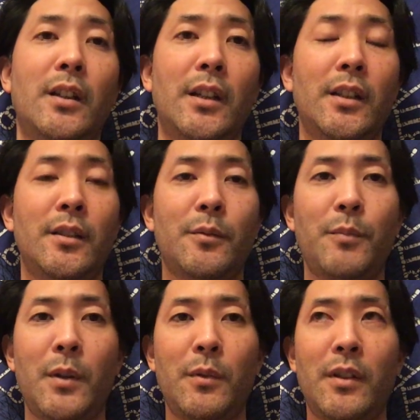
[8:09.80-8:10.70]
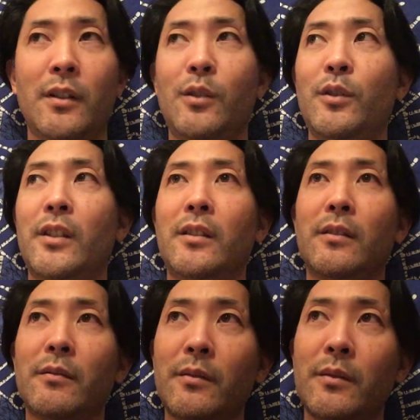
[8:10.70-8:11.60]
and maybe including
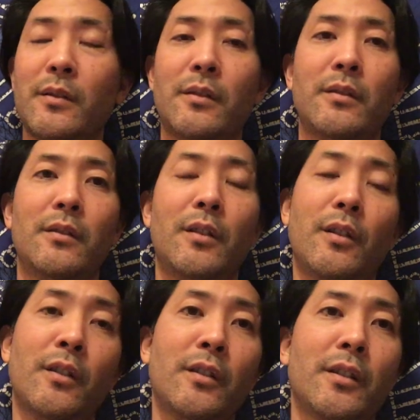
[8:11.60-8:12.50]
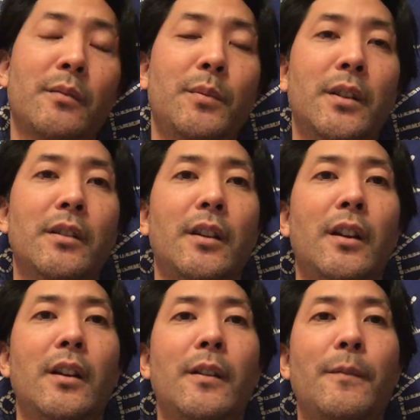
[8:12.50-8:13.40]
the earth. But,
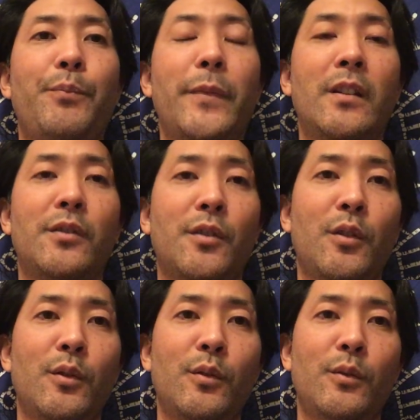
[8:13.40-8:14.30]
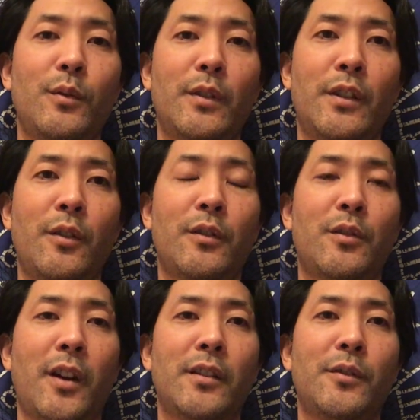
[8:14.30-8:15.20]
and so the earth
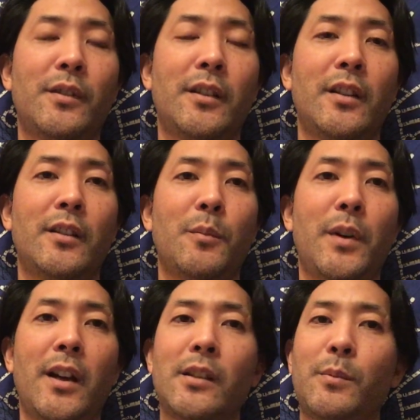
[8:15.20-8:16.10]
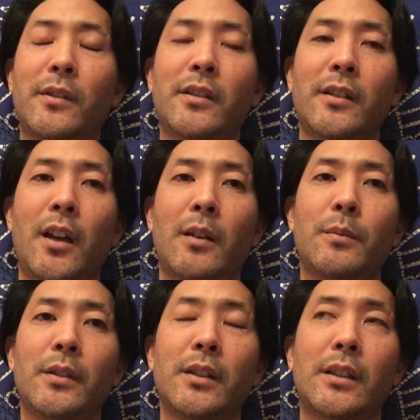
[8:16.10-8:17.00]
tried to ascend in the past, but it didn't
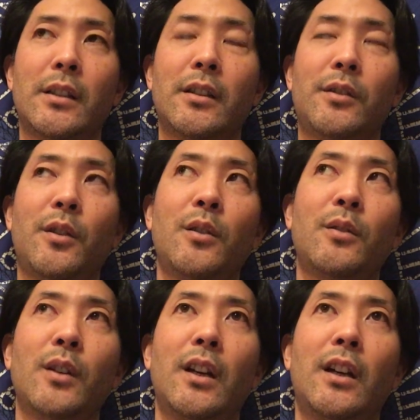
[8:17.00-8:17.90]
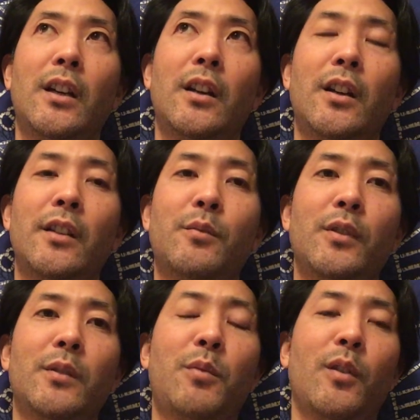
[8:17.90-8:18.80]
happen. So, it's
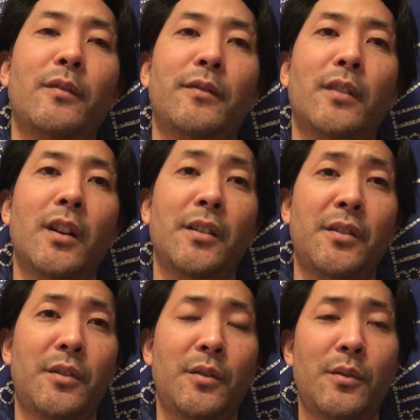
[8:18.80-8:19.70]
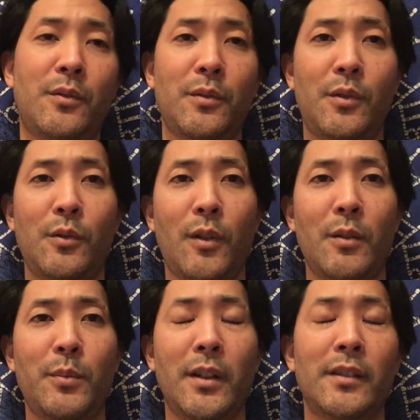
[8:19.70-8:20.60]
really important for us to do our
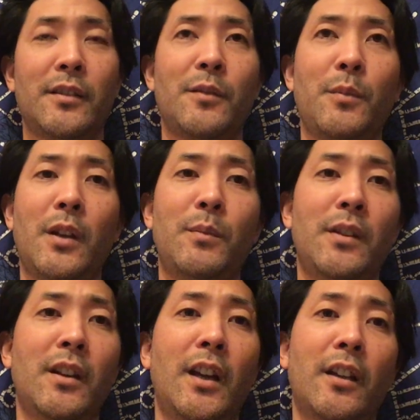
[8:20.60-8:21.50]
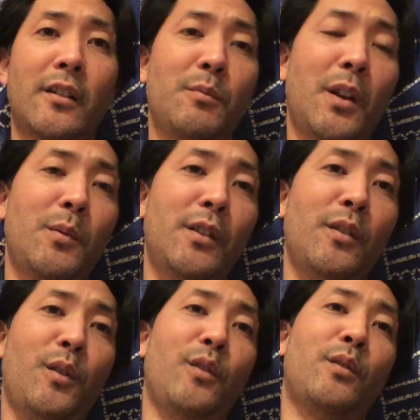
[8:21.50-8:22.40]
best to maybe because maybe the
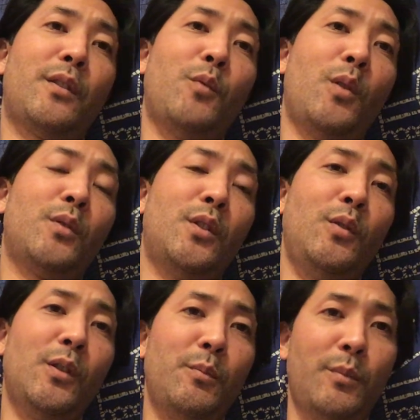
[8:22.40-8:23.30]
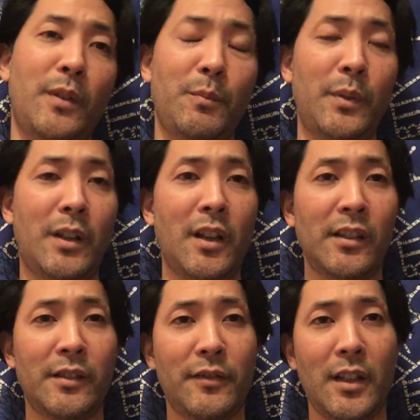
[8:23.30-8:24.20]
earth won't do it
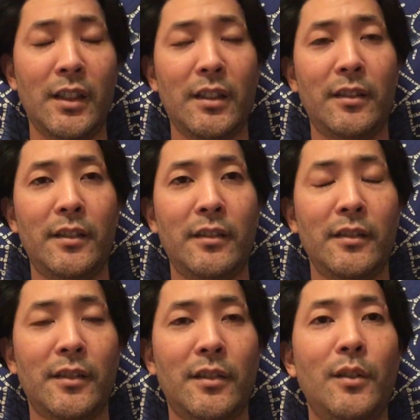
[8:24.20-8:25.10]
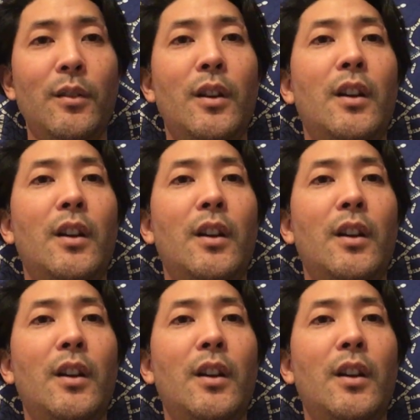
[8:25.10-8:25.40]
because of us you know so